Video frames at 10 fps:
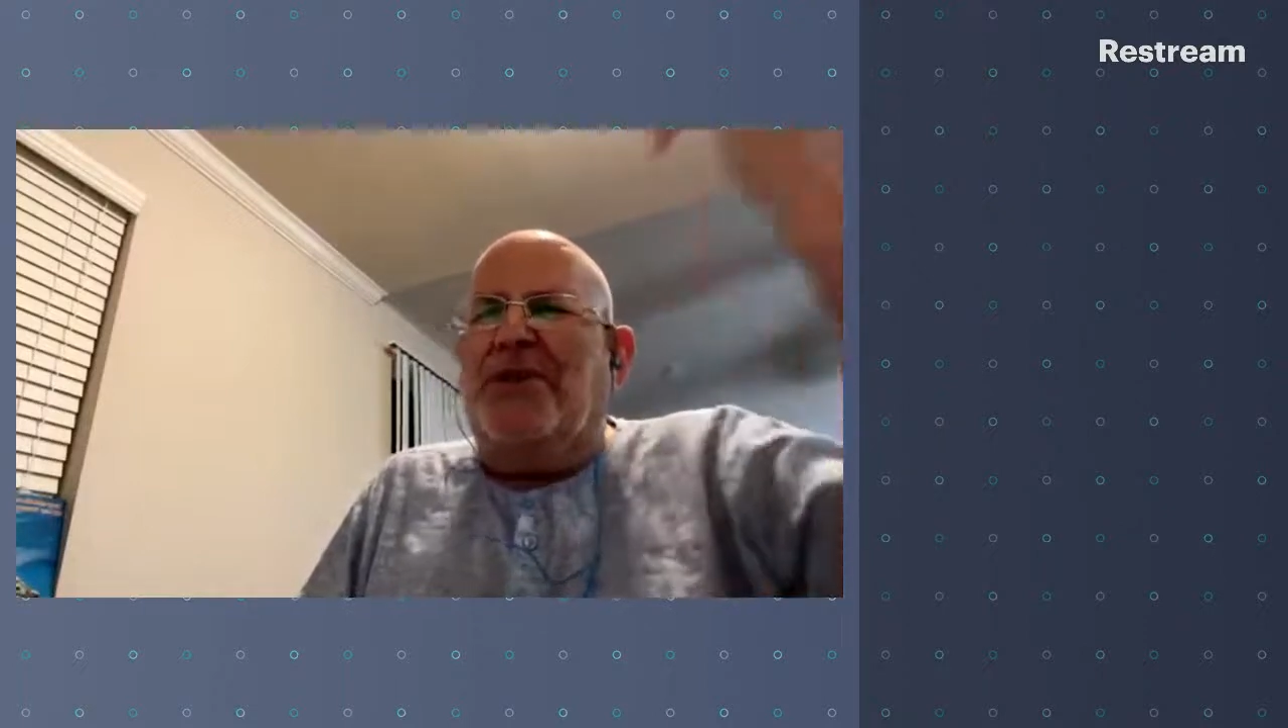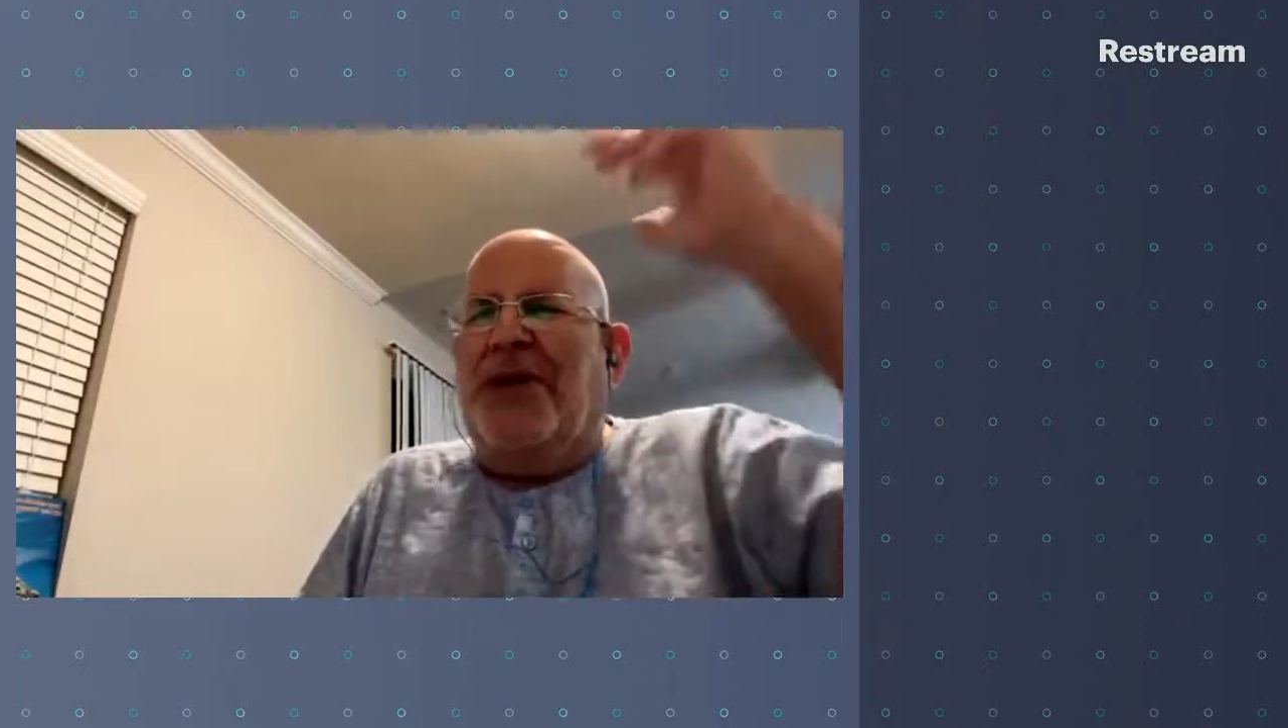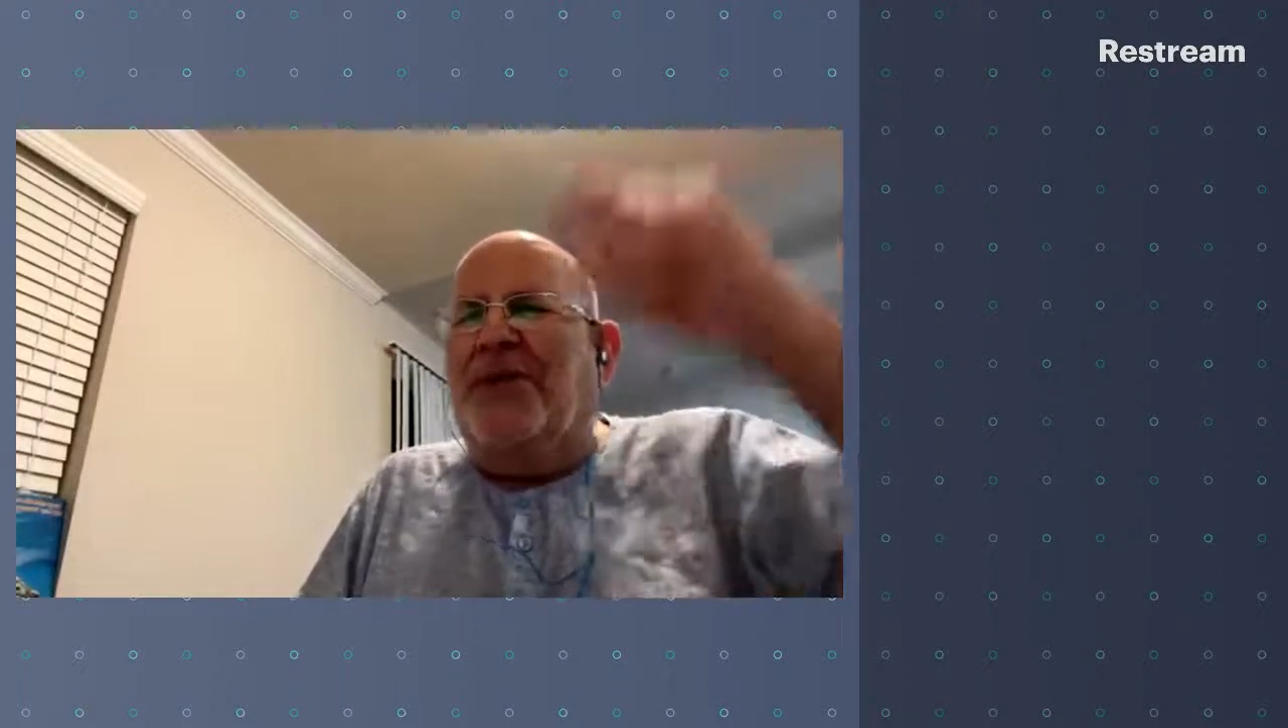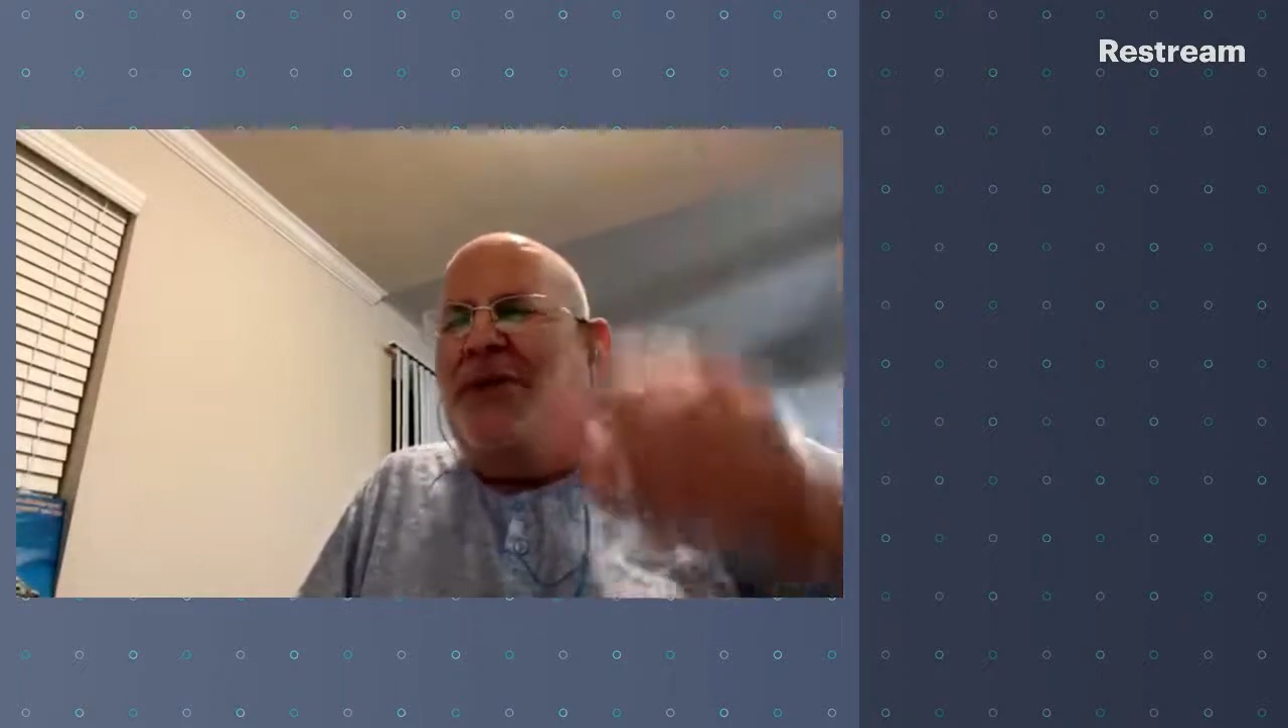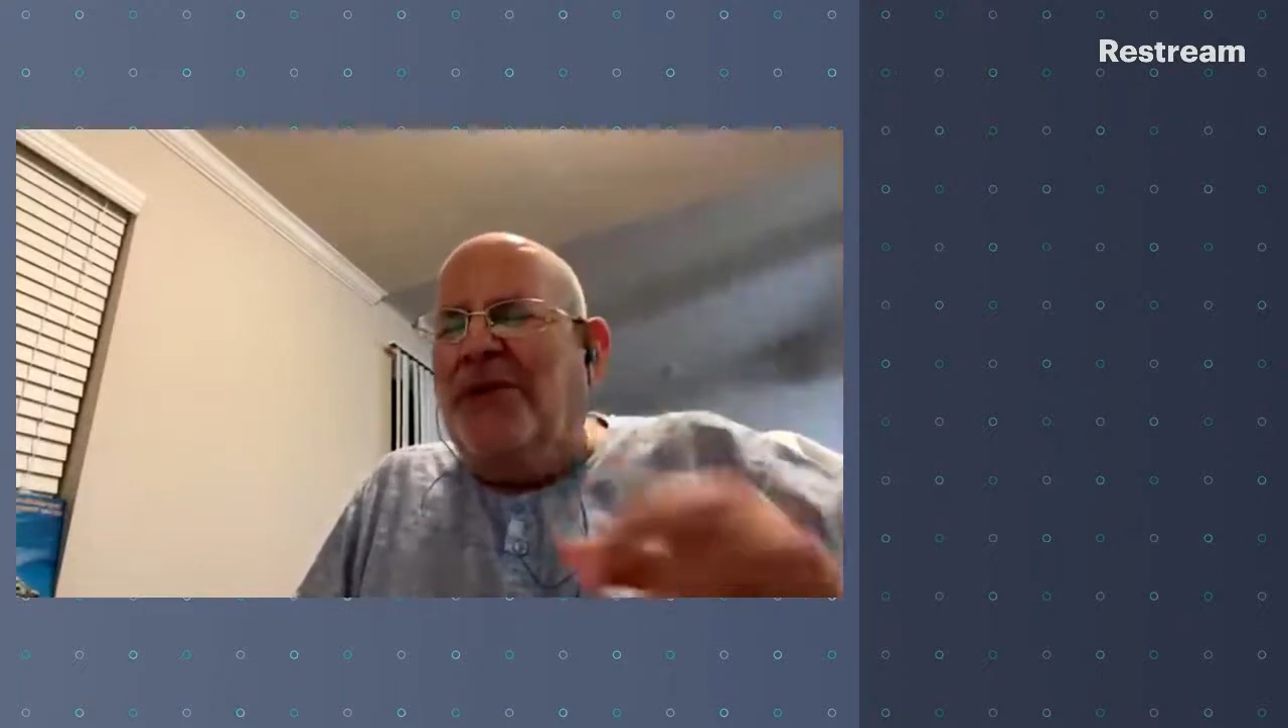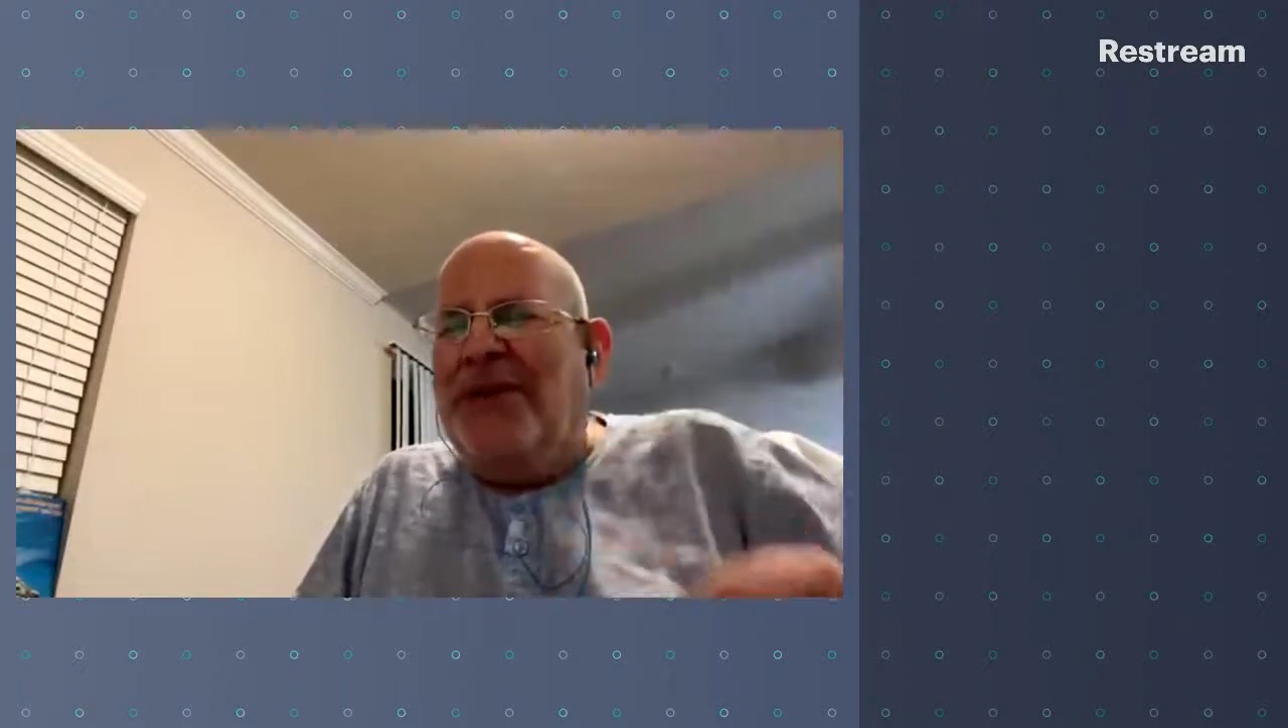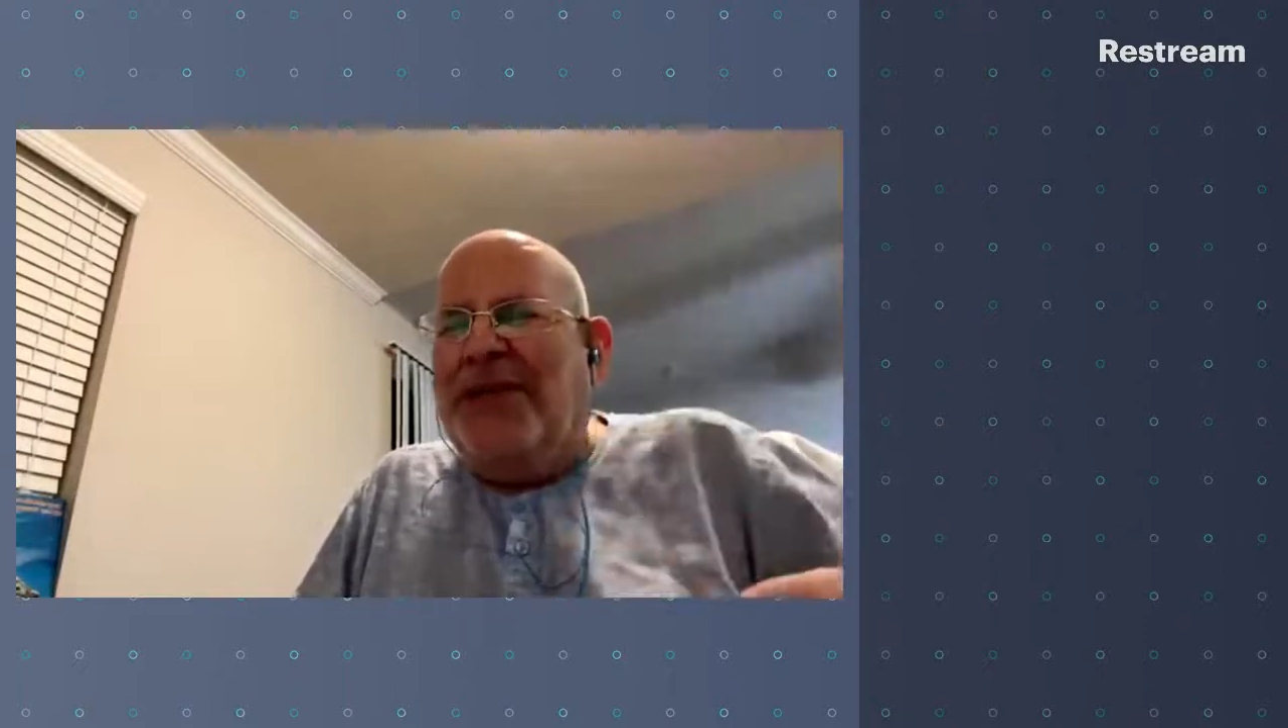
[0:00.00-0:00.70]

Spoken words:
when will we